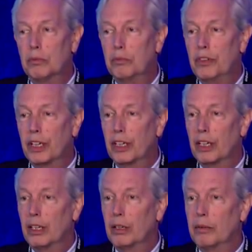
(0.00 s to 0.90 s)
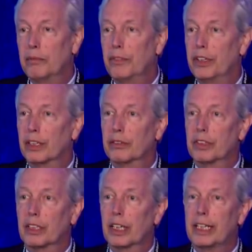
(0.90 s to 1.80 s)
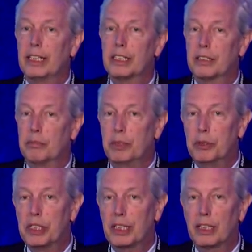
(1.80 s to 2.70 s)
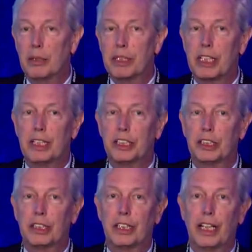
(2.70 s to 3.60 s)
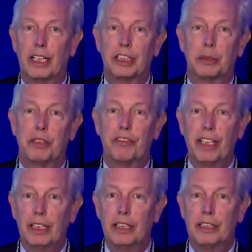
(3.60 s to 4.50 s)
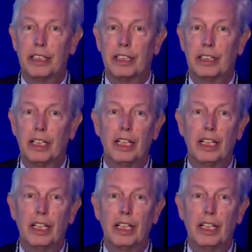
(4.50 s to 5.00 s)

the, the, the latest music imitation that Jimmy Fallon did,